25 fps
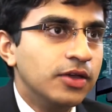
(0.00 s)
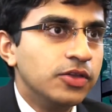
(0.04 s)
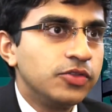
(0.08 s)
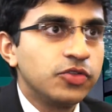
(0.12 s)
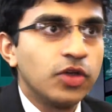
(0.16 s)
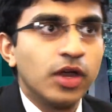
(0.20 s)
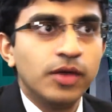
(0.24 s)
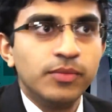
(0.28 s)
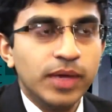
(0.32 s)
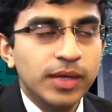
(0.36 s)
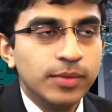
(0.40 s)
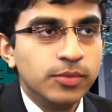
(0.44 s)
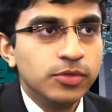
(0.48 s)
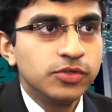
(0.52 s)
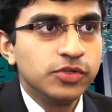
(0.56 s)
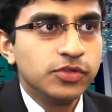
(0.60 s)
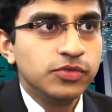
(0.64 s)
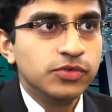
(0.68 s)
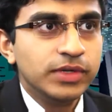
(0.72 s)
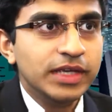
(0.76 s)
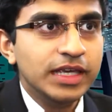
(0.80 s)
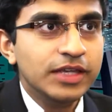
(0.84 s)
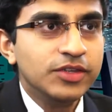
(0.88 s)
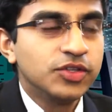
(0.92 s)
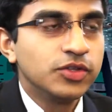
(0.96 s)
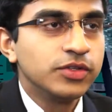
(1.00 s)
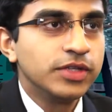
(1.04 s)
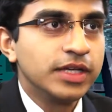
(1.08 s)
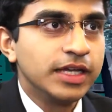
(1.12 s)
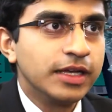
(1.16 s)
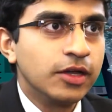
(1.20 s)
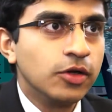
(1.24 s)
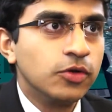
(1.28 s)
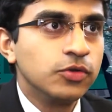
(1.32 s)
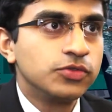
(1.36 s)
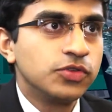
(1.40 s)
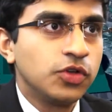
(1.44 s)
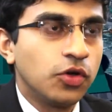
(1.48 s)
So I'm able to
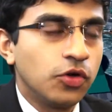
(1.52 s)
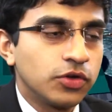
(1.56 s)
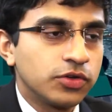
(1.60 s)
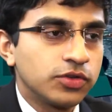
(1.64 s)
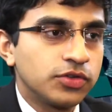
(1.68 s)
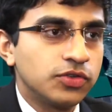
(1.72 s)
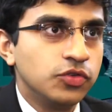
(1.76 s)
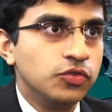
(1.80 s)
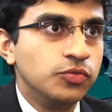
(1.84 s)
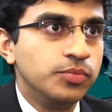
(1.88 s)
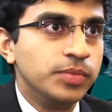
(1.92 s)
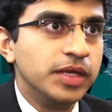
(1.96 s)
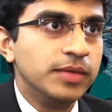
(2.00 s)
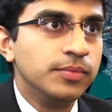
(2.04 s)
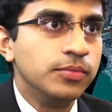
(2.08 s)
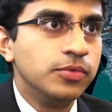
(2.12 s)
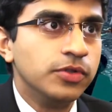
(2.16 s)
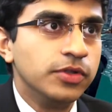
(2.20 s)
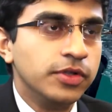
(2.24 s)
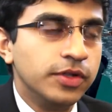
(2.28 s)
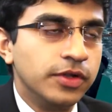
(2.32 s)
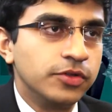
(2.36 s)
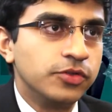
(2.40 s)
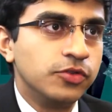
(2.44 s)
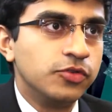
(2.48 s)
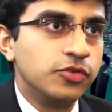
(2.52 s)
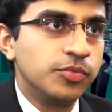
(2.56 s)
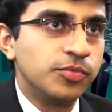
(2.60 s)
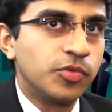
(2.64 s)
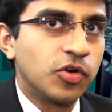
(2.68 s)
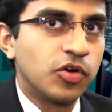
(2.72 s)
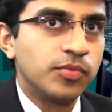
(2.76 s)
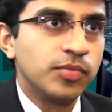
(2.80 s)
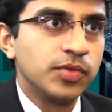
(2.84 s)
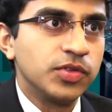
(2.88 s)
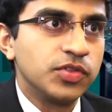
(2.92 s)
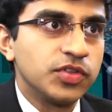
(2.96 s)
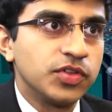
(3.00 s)
easily go talk to people in other
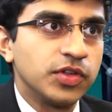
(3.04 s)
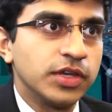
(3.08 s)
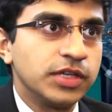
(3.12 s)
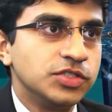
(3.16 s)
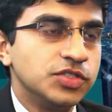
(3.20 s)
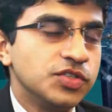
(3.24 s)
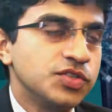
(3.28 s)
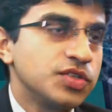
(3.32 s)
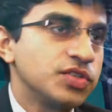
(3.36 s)
departments. Like